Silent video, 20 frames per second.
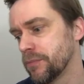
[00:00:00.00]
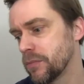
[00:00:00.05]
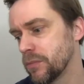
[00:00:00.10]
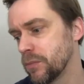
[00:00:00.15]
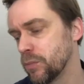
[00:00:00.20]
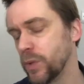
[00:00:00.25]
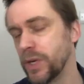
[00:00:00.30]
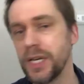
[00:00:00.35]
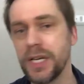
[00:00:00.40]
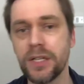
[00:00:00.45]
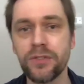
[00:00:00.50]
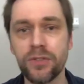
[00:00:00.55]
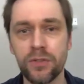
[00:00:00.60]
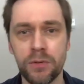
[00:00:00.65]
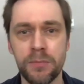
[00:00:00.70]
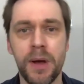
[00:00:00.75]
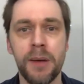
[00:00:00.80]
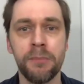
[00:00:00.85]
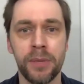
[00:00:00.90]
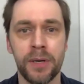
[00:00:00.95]
we need to
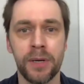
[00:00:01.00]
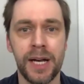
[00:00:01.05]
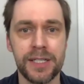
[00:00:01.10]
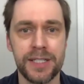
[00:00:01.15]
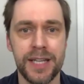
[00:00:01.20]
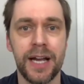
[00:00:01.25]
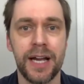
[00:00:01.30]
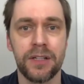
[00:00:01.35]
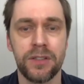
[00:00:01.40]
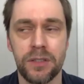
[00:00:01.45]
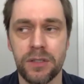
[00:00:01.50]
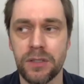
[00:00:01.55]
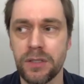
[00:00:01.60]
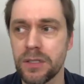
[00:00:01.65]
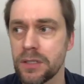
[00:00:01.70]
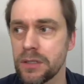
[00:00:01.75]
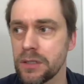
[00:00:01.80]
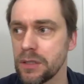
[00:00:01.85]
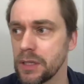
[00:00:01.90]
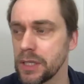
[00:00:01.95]
remember as
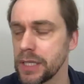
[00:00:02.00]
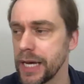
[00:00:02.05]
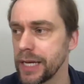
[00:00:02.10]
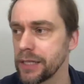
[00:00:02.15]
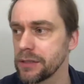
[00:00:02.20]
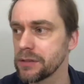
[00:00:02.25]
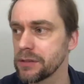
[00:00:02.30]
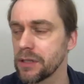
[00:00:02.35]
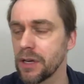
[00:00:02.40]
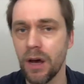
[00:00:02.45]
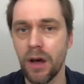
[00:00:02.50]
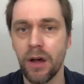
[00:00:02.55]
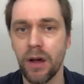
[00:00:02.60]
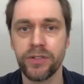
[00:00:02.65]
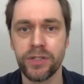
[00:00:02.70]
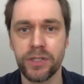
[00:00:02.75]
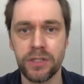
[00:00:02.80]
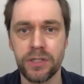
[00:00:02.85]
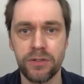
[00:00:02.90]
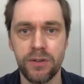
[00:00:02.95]
actors that
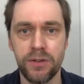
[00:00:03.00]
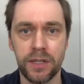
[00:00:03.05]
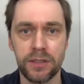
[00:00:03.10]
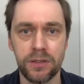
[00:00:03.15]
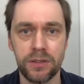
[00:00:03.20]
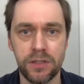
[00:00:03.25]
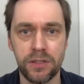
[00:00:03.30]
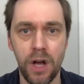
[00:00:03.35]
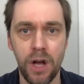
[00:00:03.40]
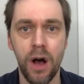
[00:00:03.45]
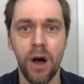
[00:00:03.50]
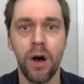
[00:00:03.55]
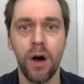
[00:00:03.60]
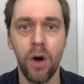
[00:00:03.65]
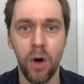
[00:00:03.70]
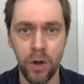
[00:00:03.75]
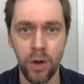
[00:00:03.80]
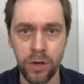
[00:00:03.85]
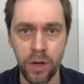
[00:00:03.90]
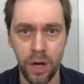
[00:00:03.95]
casting directors are
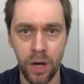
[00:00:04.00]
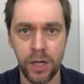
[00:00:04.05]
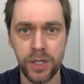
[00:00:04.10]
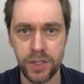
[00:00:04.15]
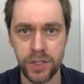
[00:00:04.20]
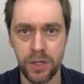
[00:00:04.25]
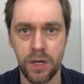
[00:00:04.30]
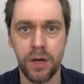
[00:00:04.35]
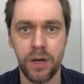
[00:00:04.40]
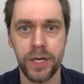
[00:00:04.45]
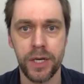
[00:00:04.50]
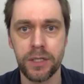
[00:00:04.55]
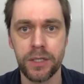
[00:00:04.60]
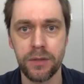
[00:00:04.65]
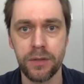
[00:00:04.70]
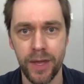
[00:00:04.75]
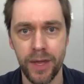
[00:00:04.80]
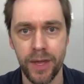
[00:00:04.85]
on our side. They